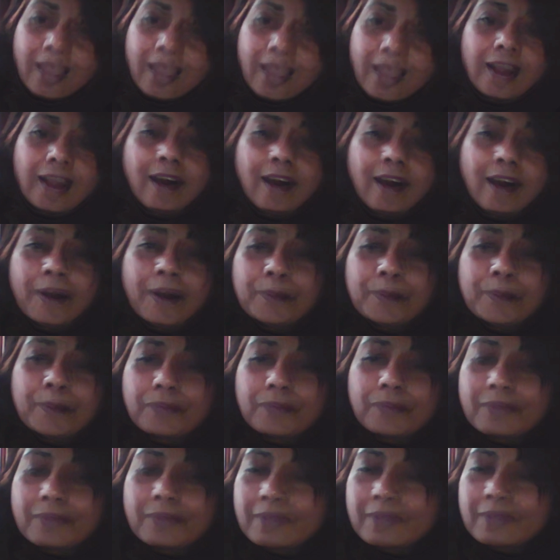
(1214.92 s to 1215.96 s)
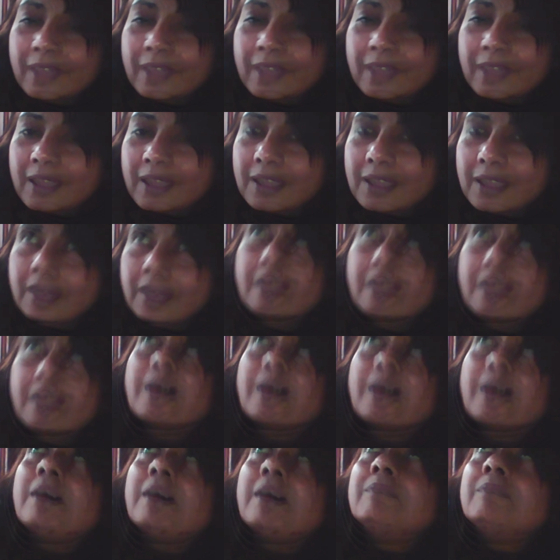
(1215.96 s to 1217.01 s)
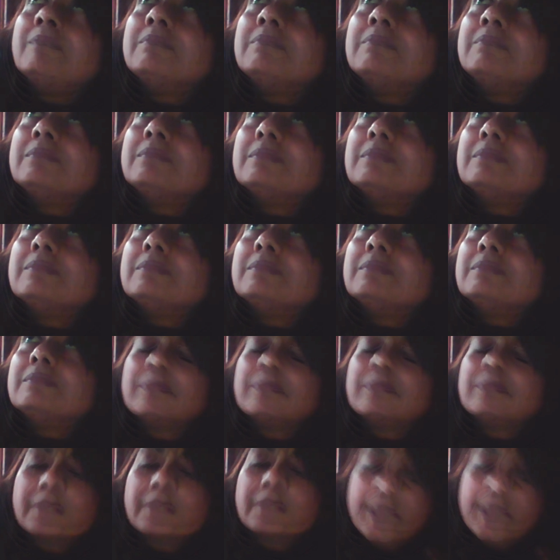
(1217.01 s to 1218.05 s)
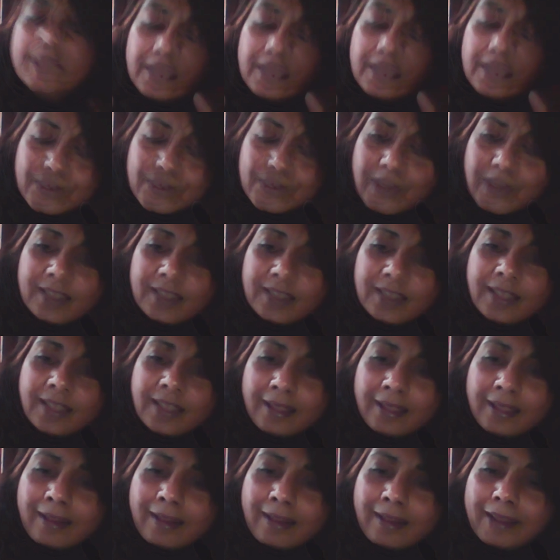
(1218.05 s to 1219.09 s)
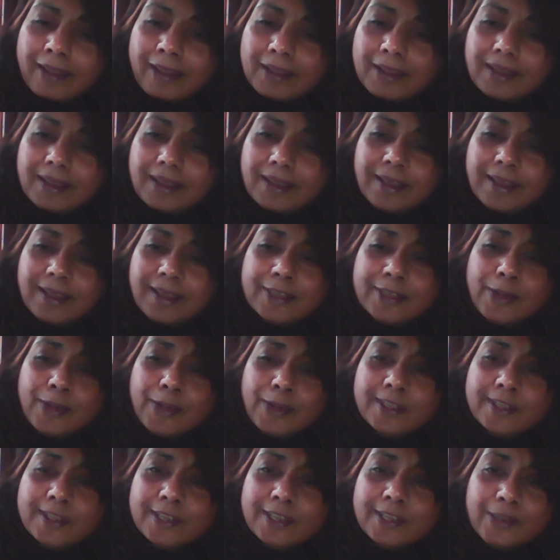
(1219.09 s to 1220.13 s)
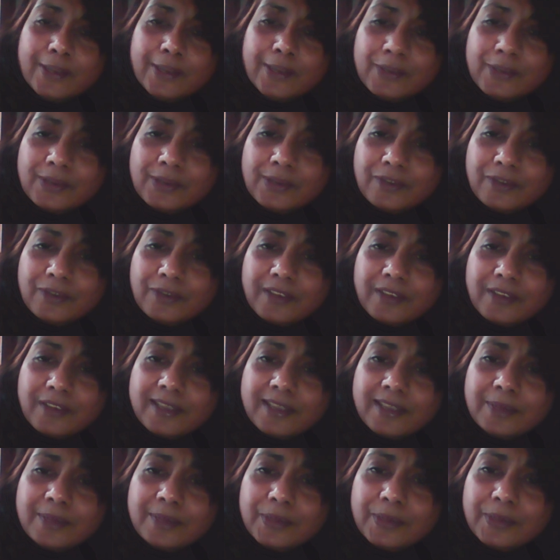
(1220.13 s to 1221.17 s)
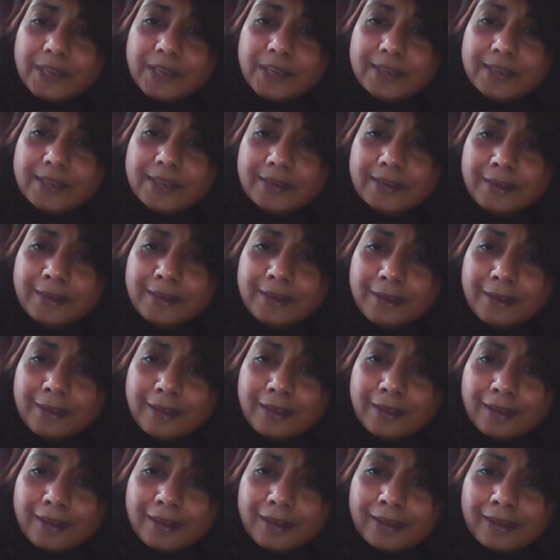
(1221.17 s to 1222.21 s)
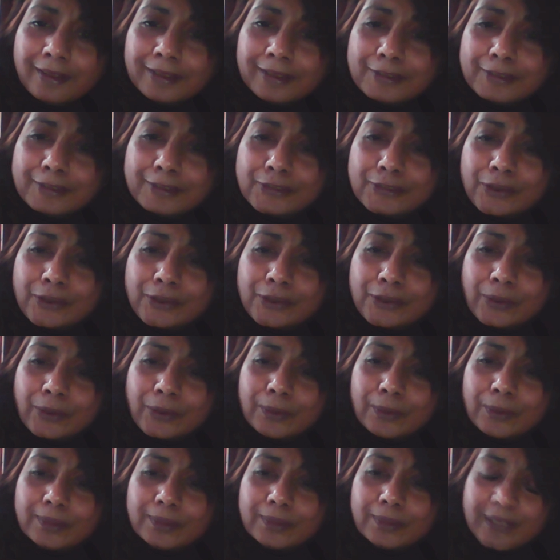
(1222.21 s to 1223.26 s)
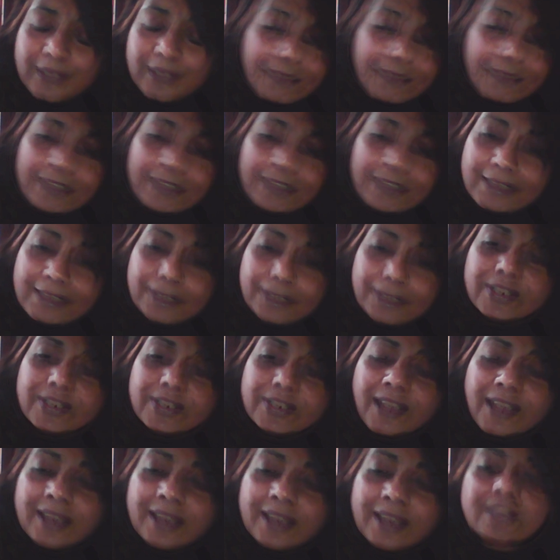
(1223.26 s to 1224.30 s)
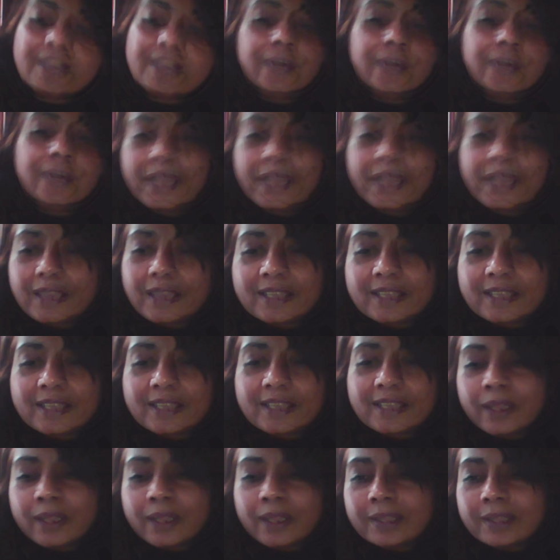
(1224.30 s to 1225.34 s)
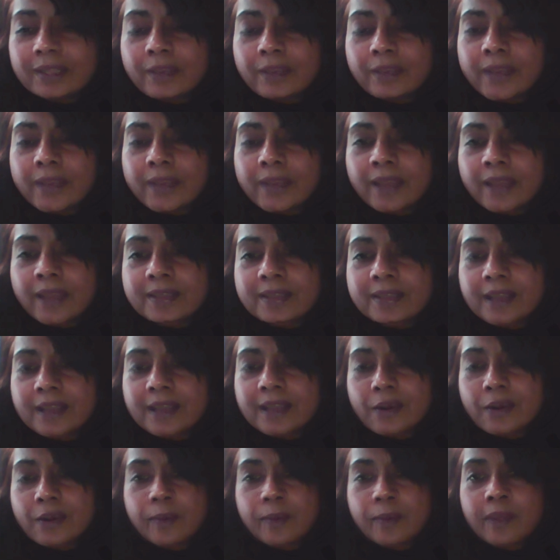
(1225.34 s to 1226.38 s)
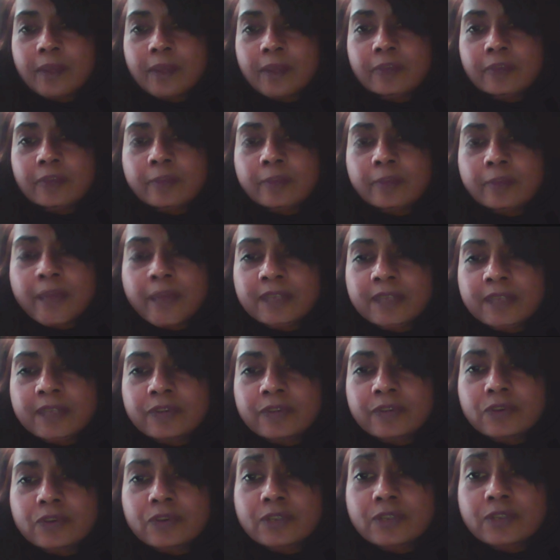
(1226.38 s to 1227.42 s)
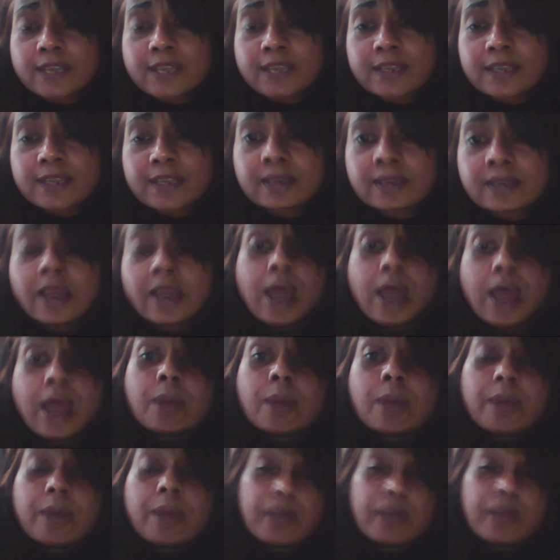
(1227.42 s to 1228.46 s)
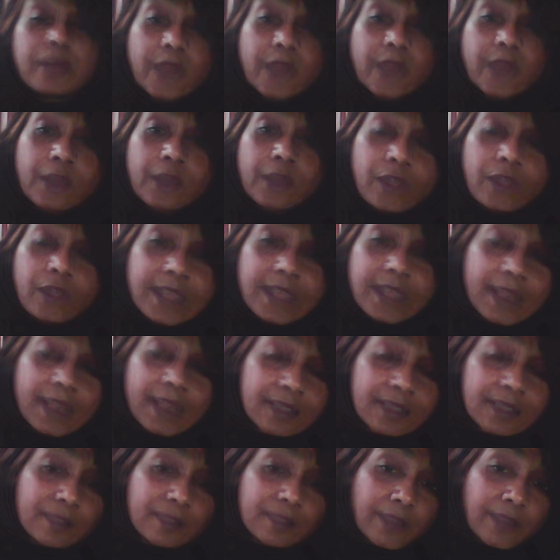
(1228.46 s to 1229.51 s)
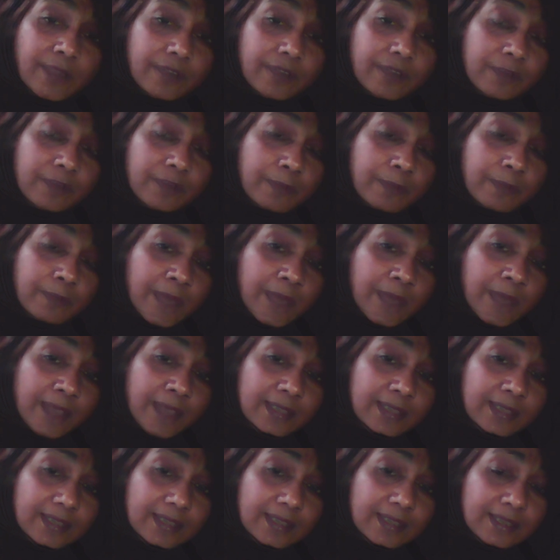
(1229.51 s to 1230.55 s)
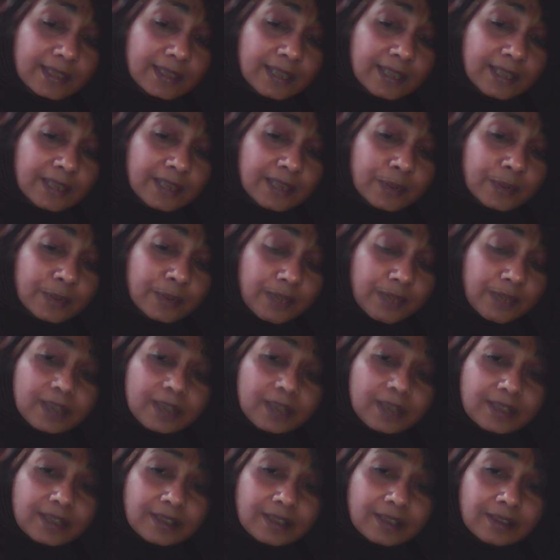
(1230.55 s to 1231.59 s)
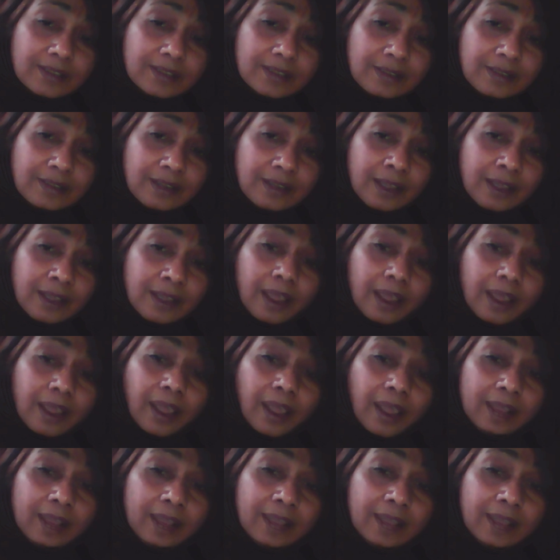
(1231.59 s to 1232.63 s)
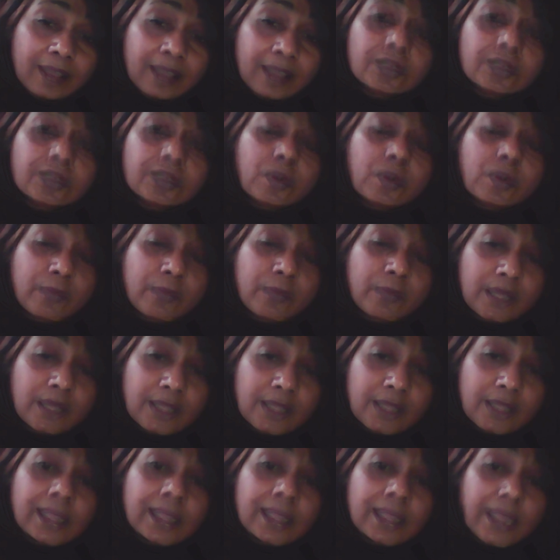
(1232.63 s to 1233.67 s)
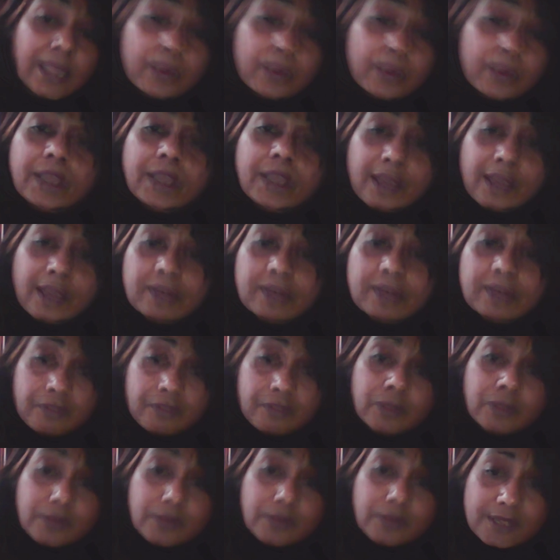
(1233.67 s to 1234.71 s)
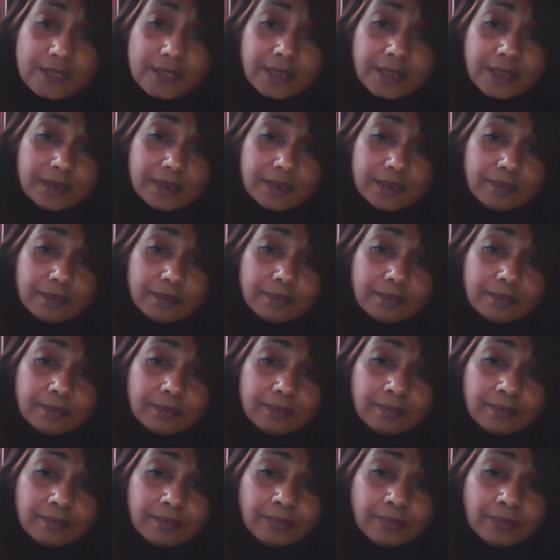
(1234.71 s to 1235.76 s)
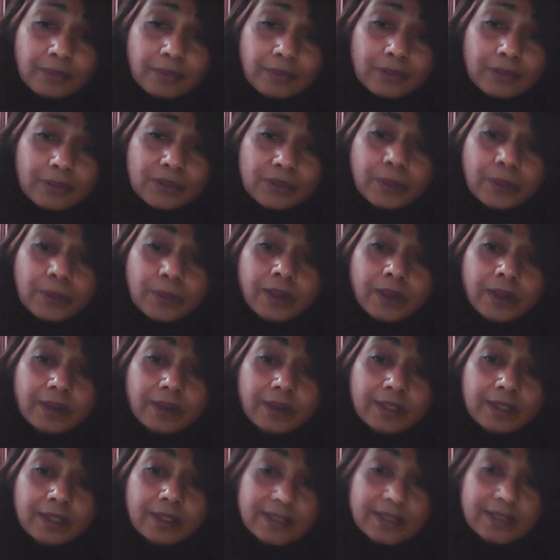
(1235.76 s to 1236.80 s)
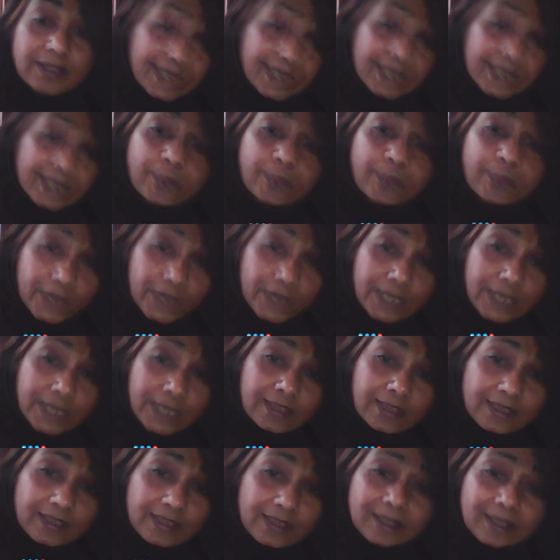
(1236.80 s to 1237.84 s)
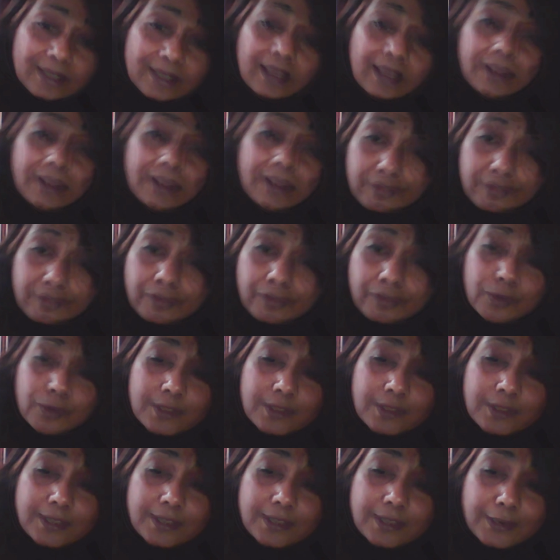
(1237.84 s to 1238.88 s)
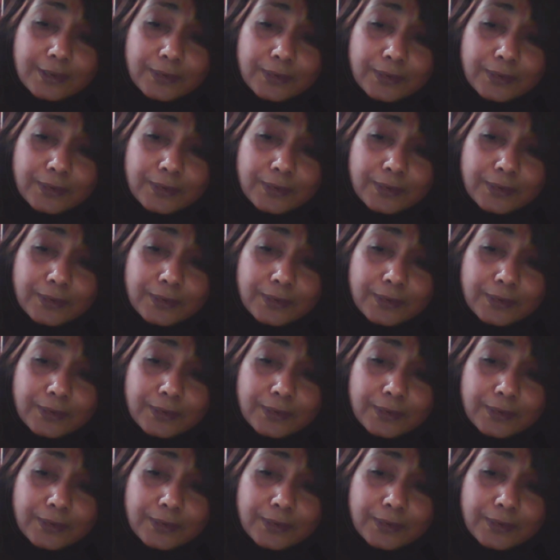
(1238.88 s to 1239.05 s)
Um, they can um, they can do anything they like as long as they don't, you know, fess up to it. Right. So they're, they're literally hiding it. So in any case, the only th- the only answer I got back from the Mass Fusion Center, by the way, I got that answer back from the Mass State Police and they told me that they were the head of the fusion center. So apparently, the state police is the head of the fusion center.